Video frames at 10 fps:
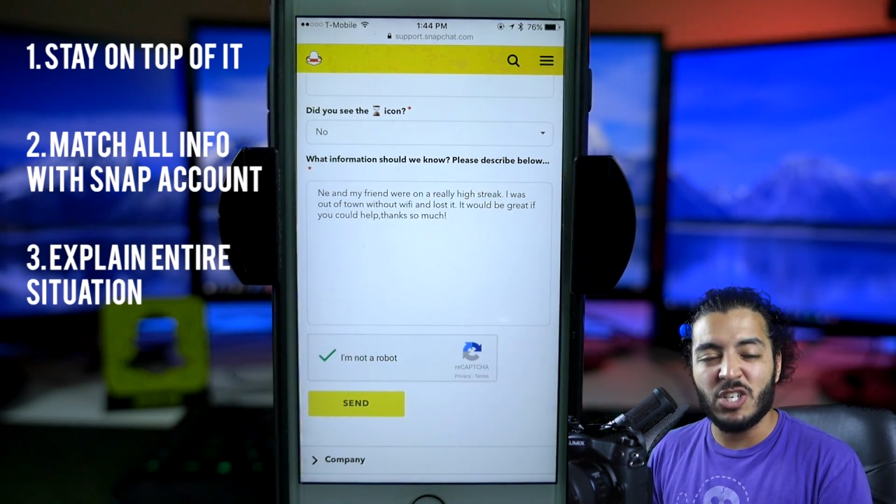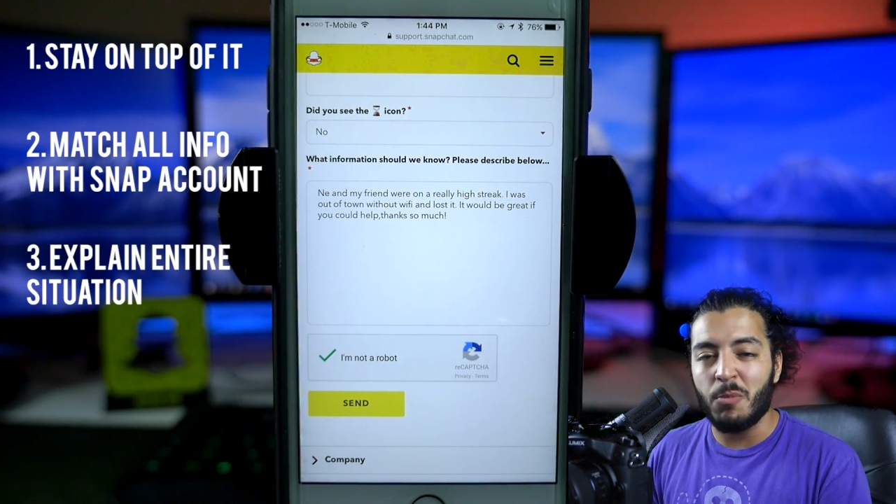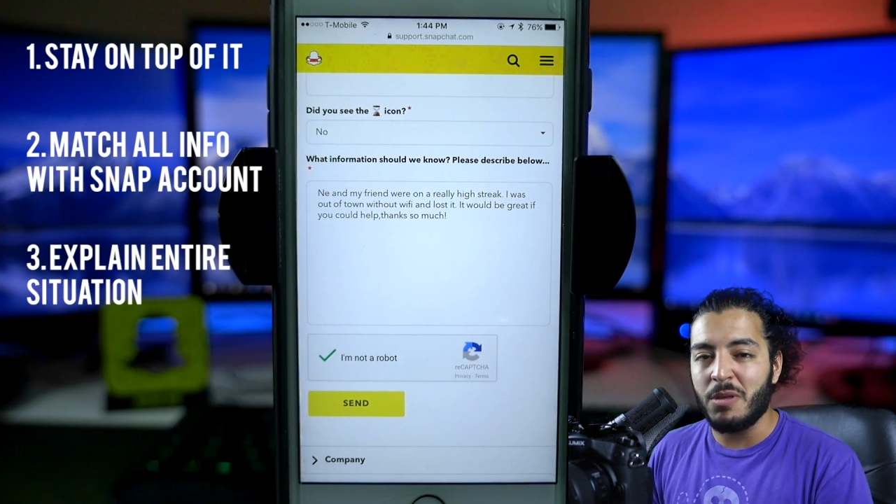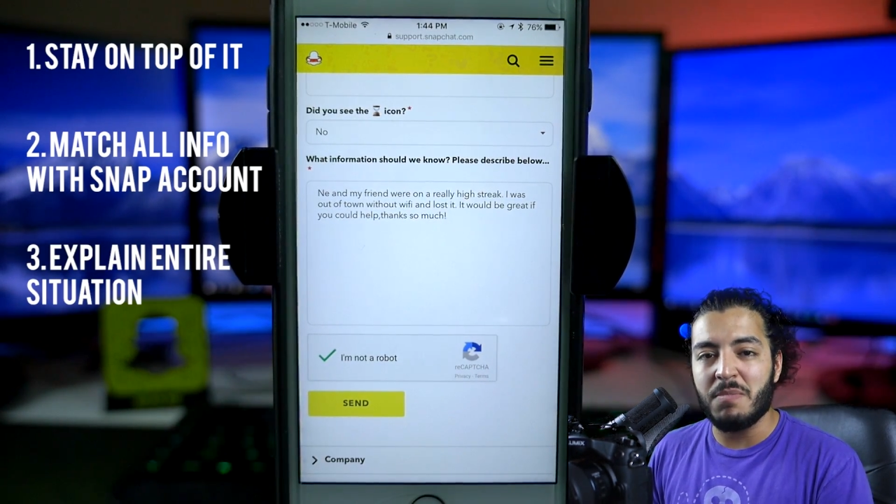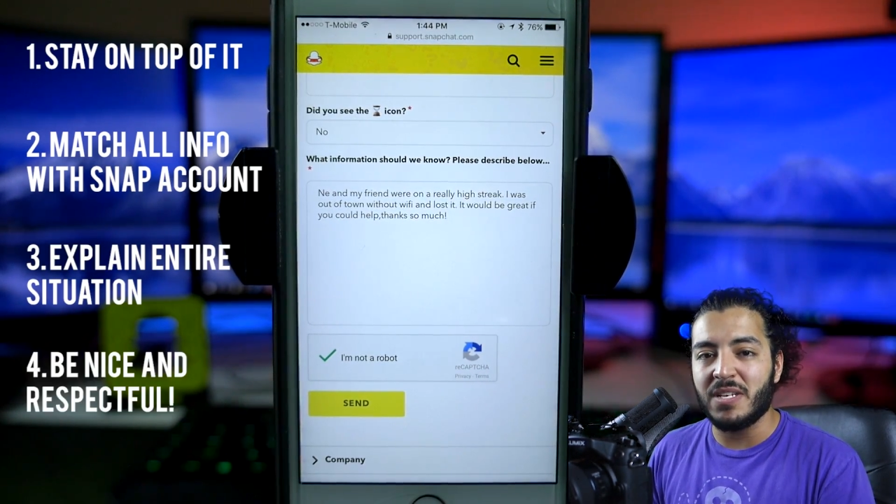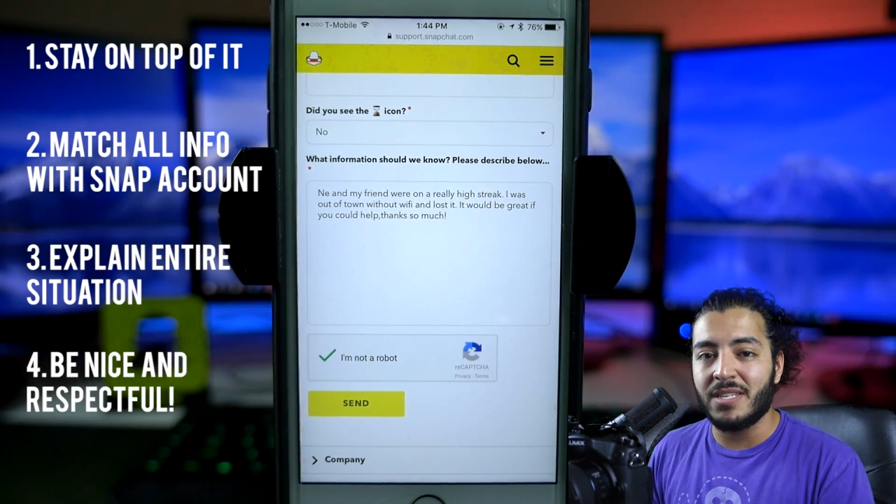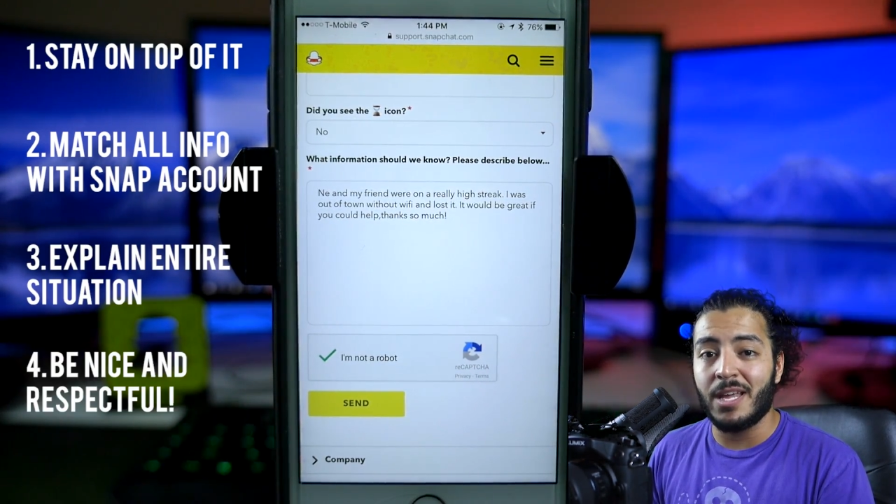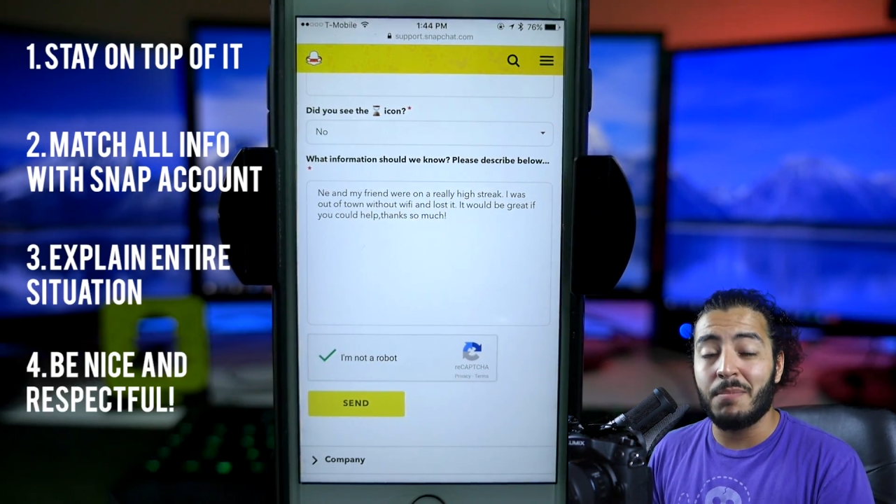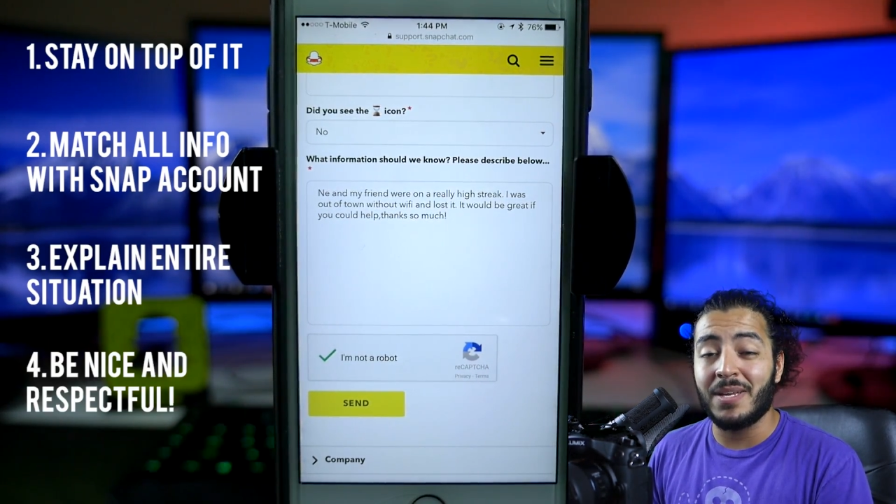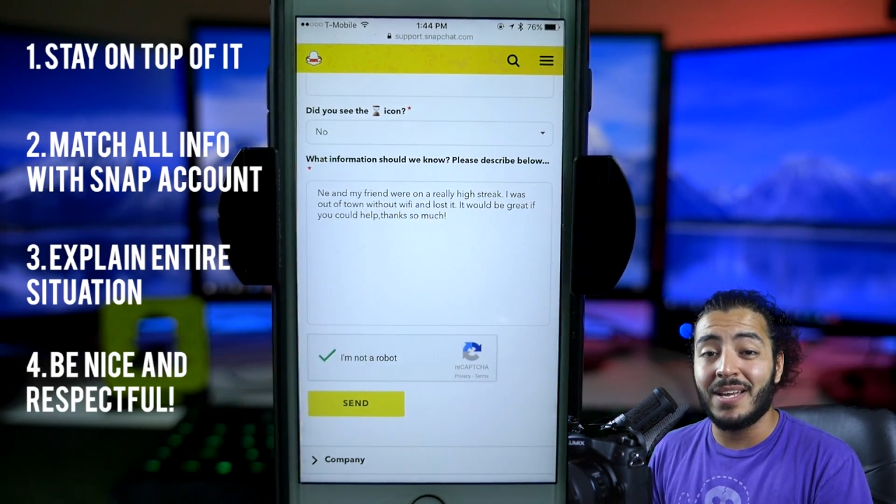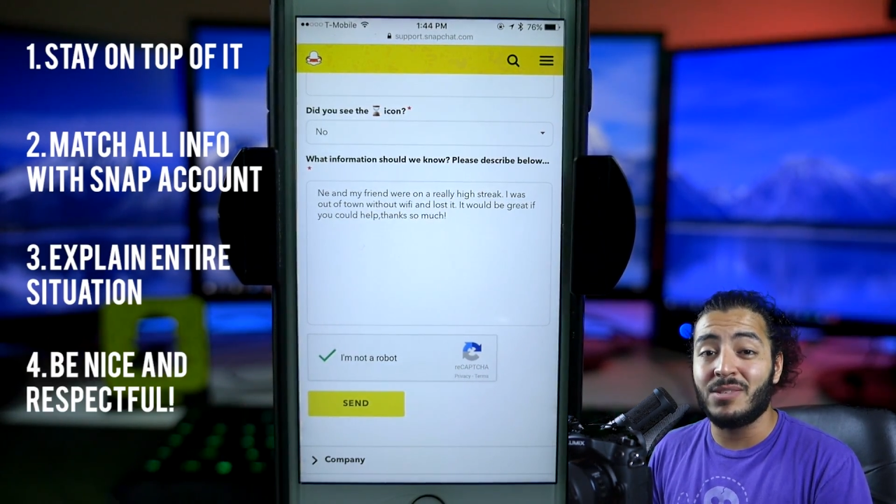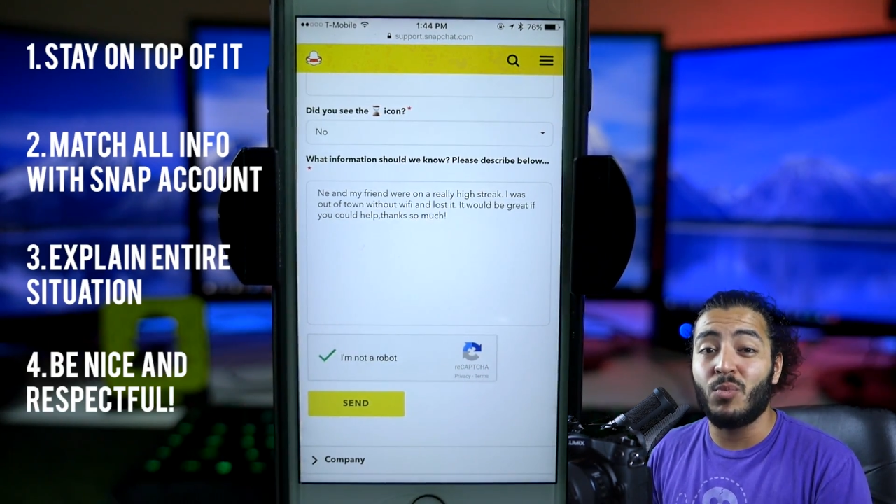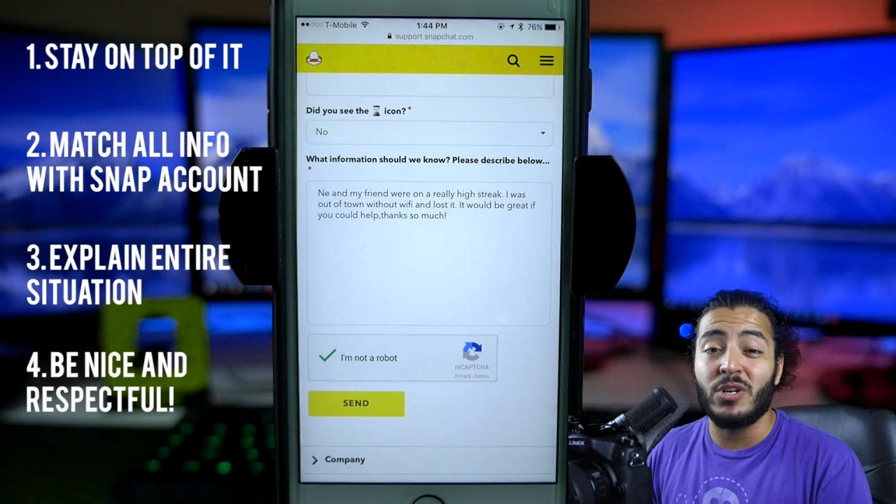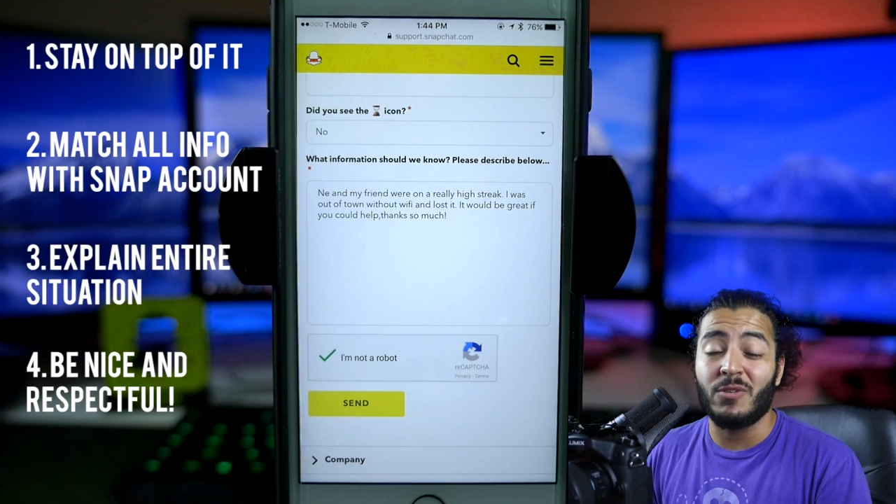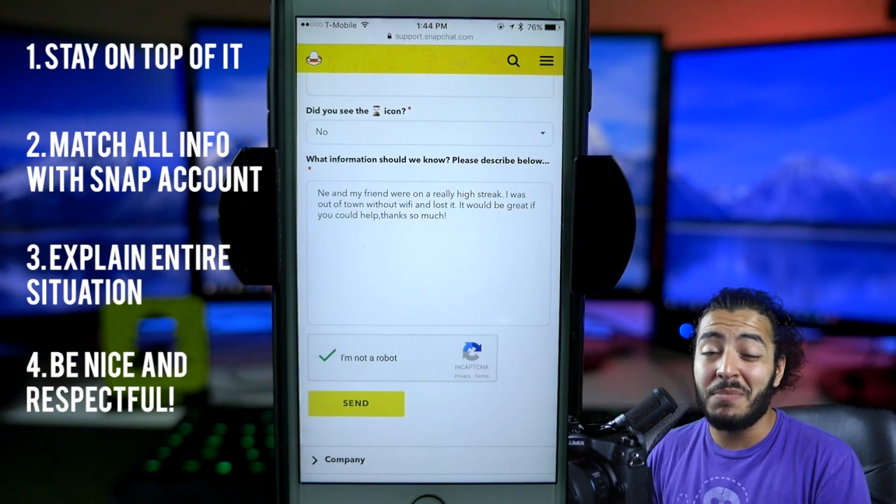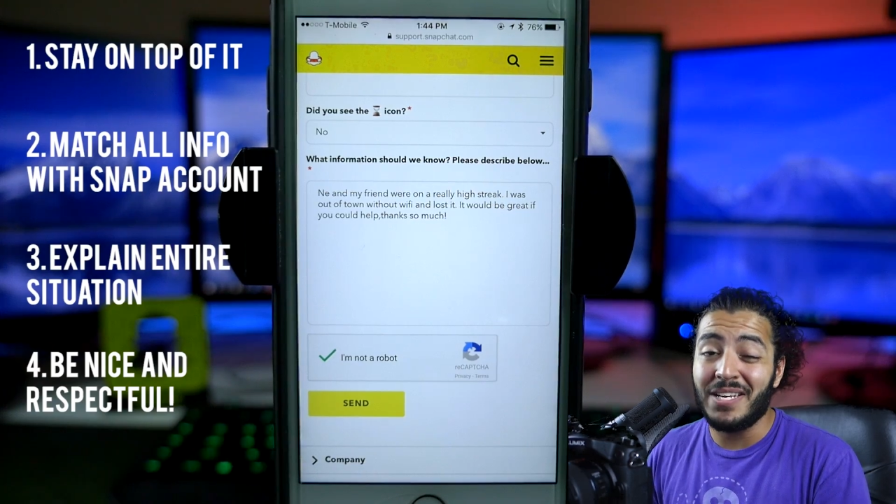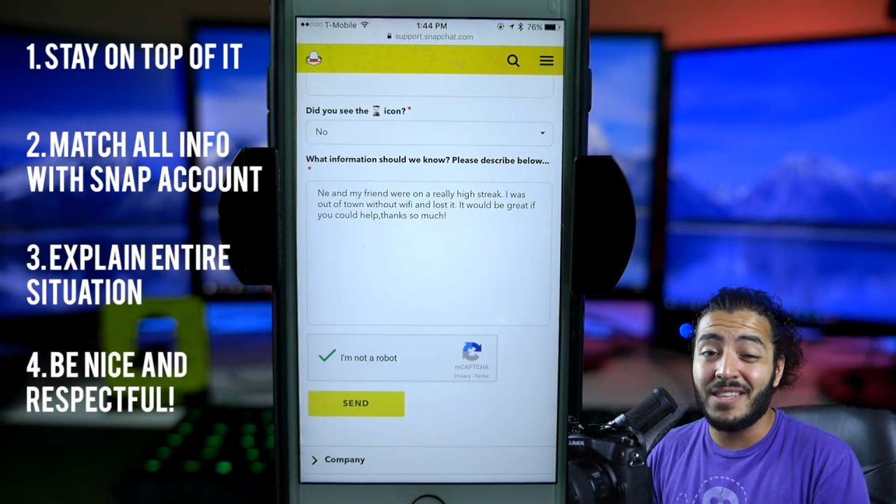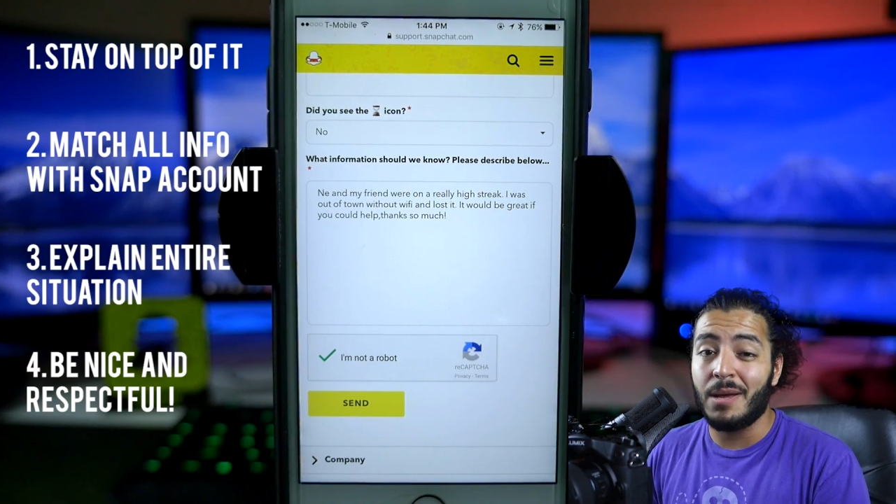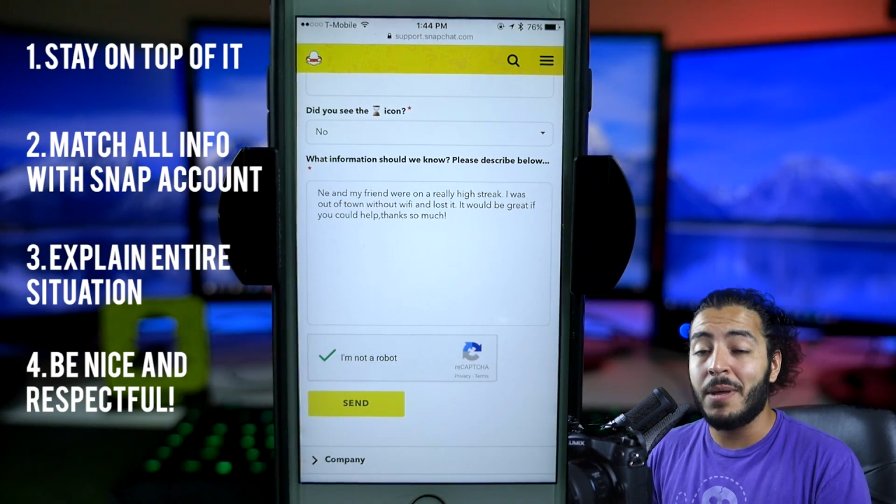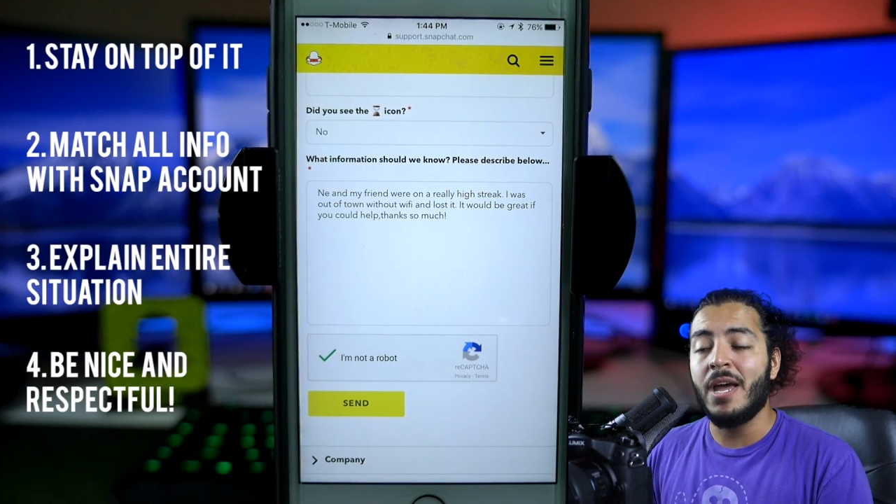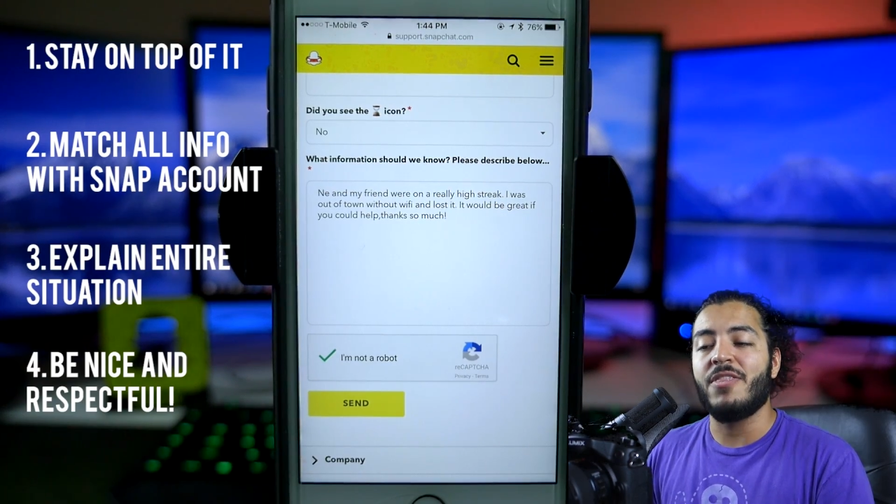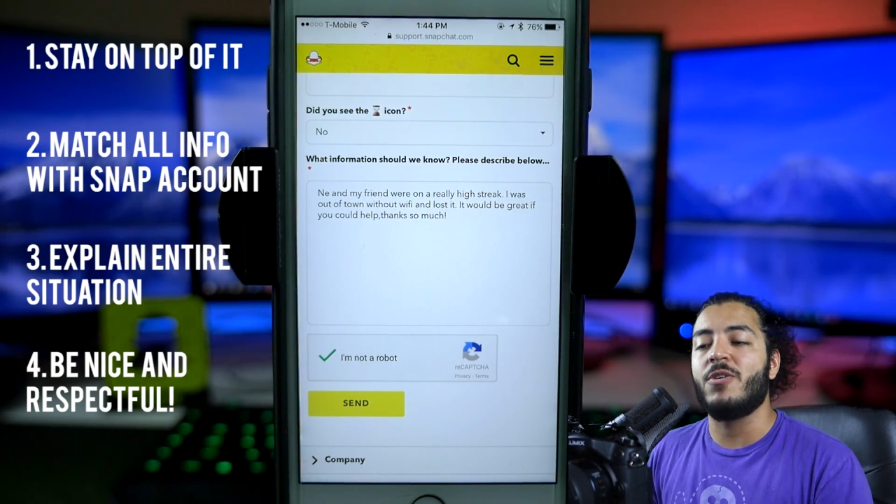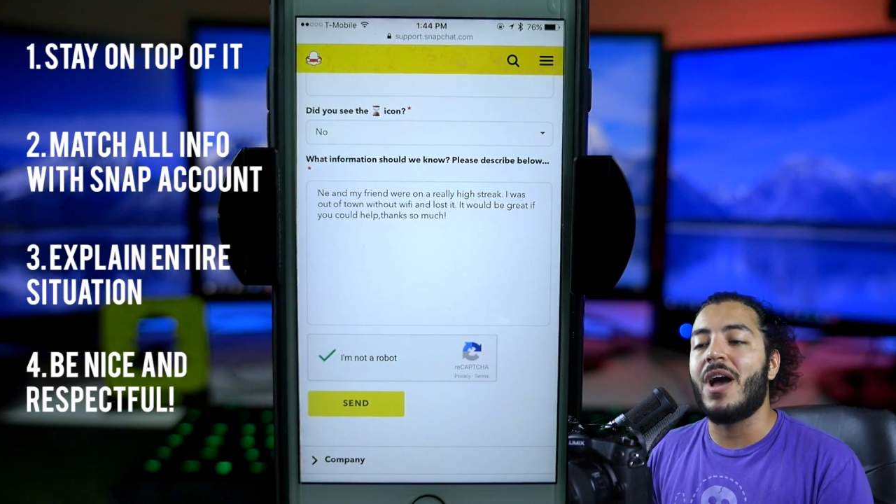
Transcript: Don't be mean to them, because when you're mean to them, they're